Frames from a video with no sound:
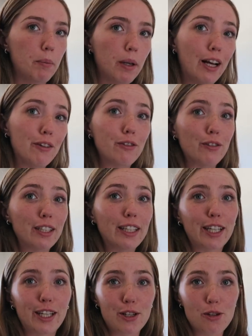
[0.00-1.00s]
but I
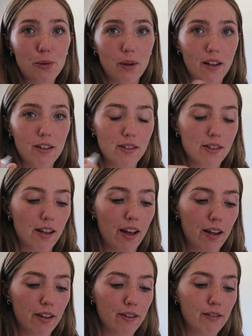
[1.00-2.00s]
really enjoy just
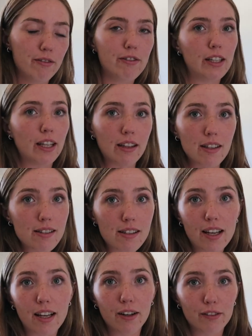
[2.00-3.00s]
like filling this
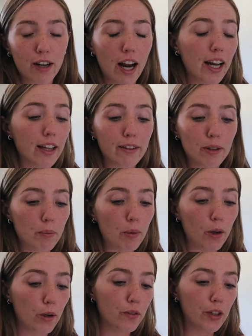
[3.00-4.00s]
in, writing little
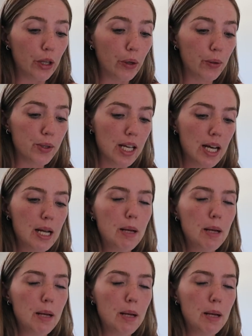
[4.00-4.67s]
book reviews,